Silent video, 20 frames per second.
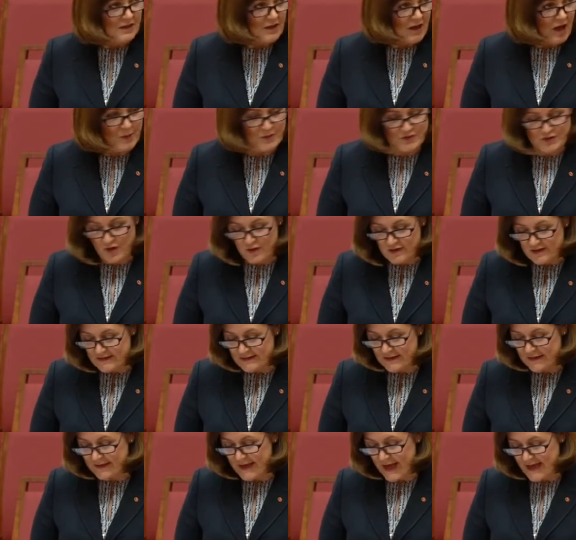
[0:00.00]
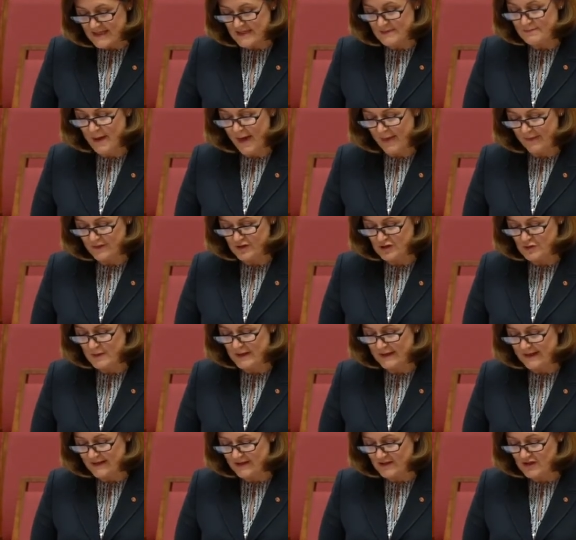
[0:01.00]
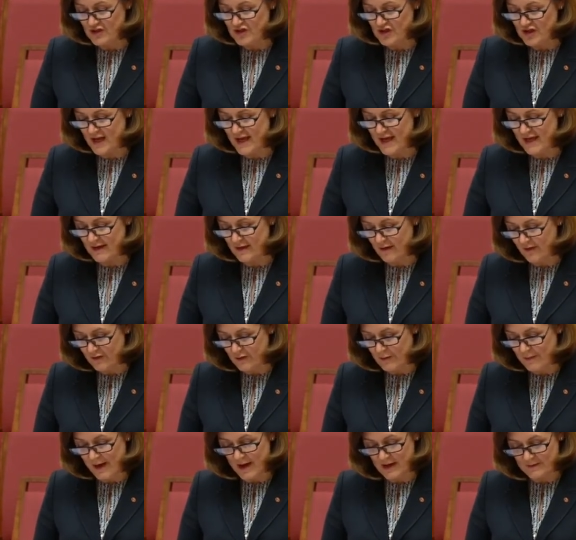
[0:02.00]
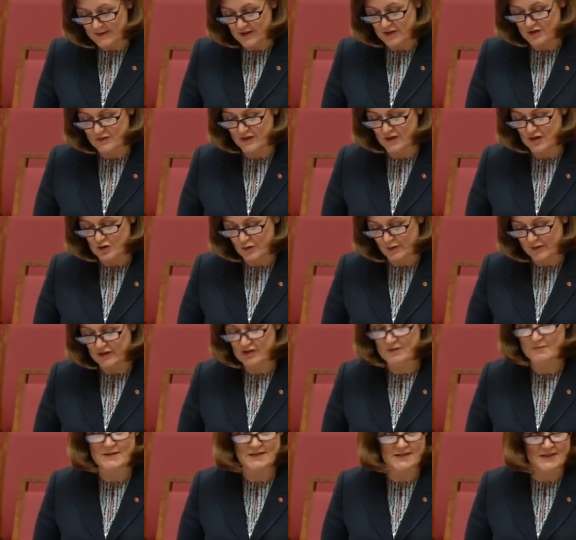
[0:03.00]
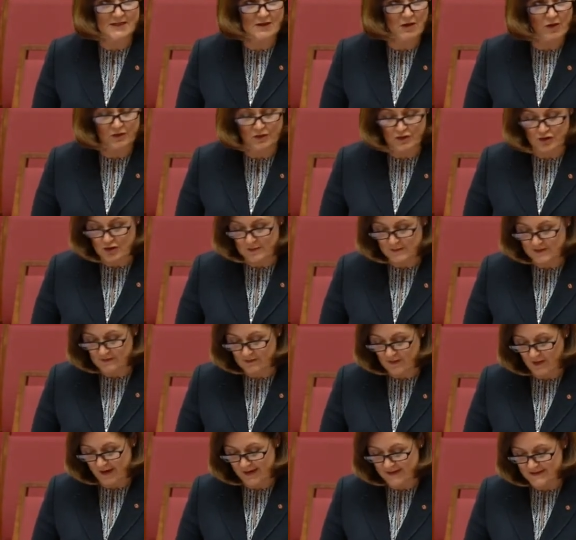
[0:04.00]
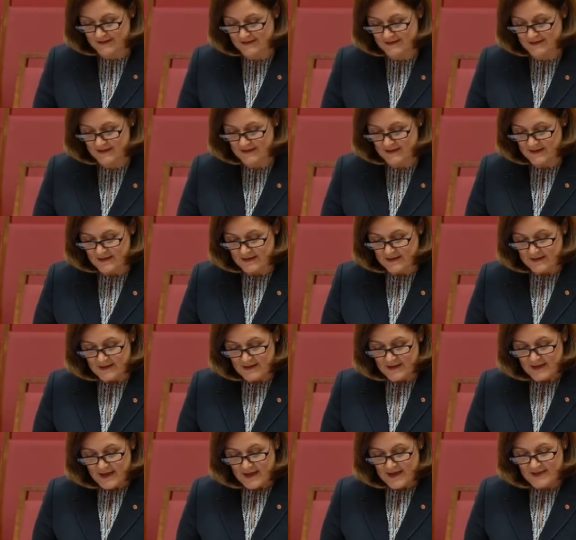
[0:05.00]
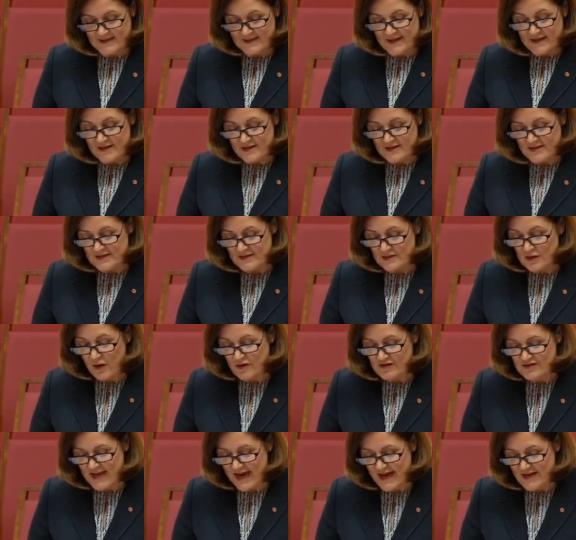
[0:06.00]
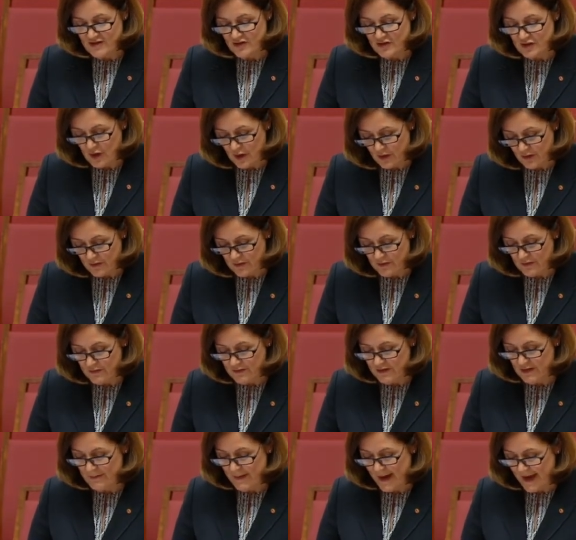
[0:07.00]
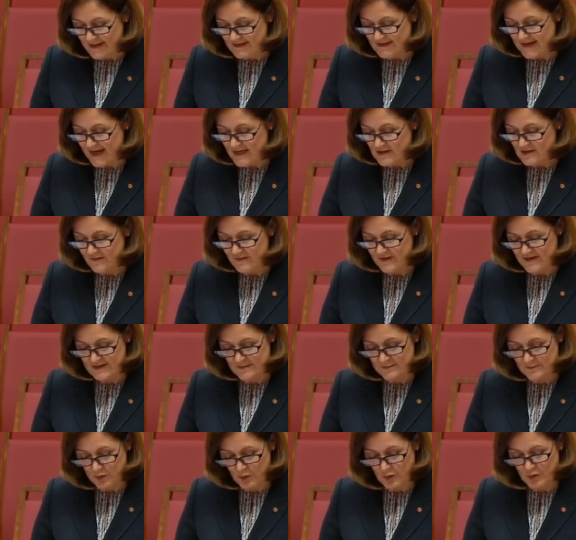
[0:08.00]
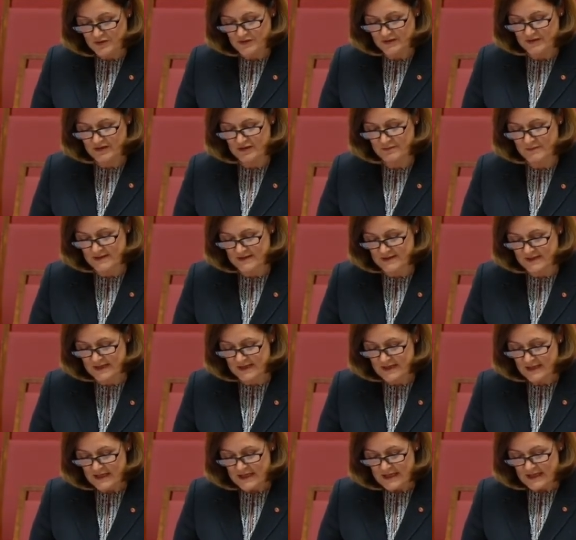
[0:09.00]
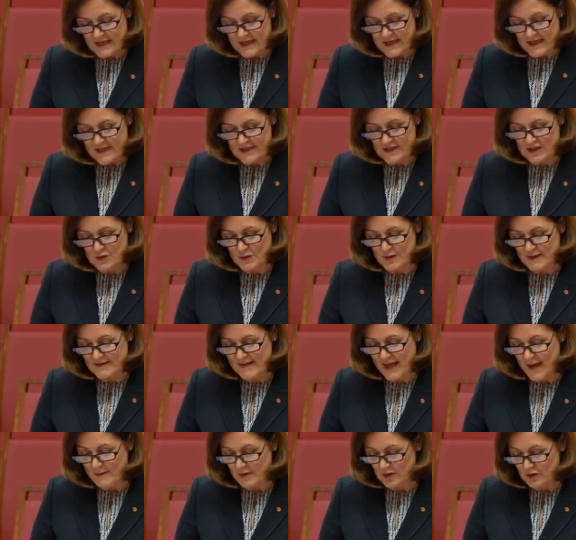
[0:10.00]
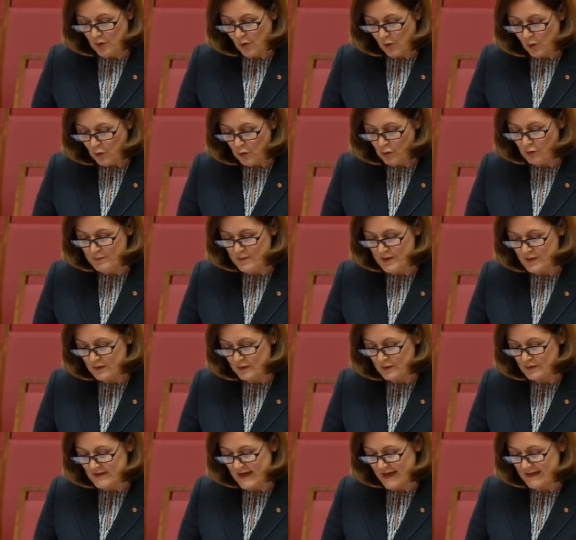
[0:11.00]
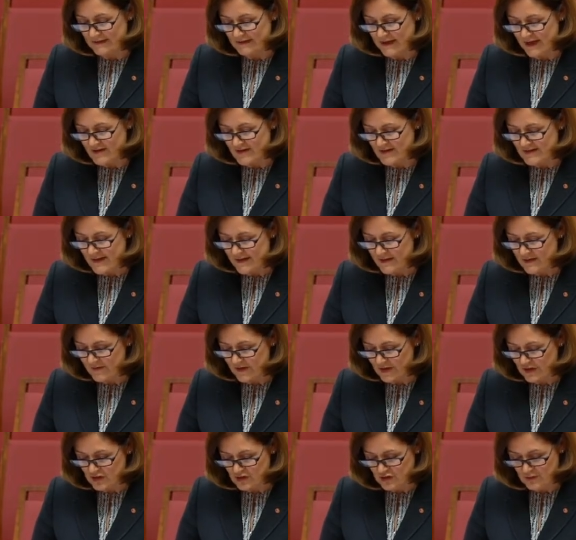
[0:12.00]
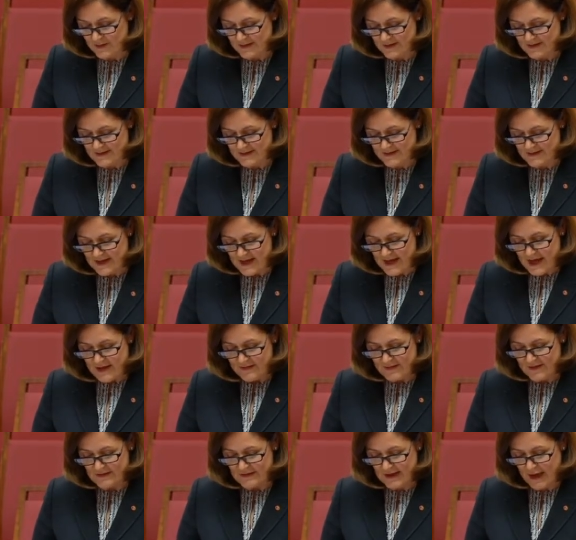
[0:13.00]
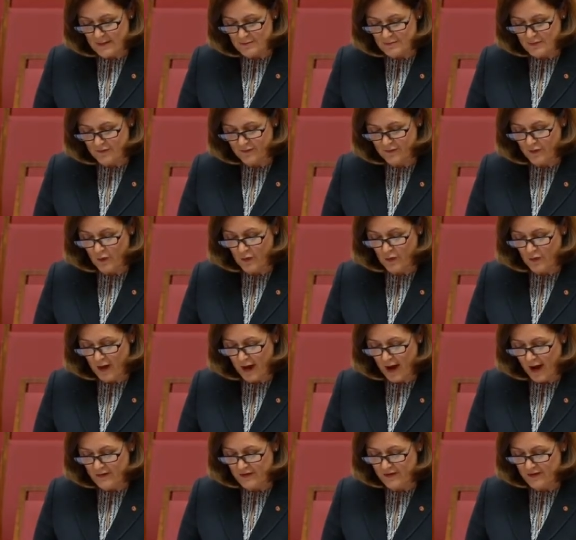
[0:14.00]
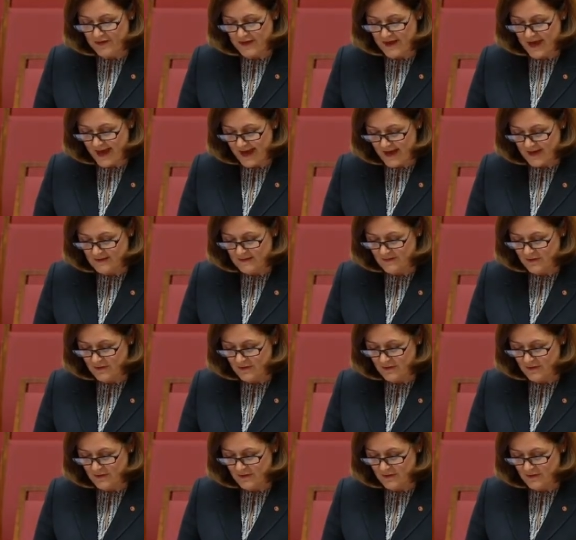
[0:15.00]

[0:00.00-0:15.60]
I was honoured last month to be elected Chair of the Parliamentary Joint Committee on Human Rights. As senators no doubt know, the mandate of this important committee is to examine all bills and legislative instruments that come before either the House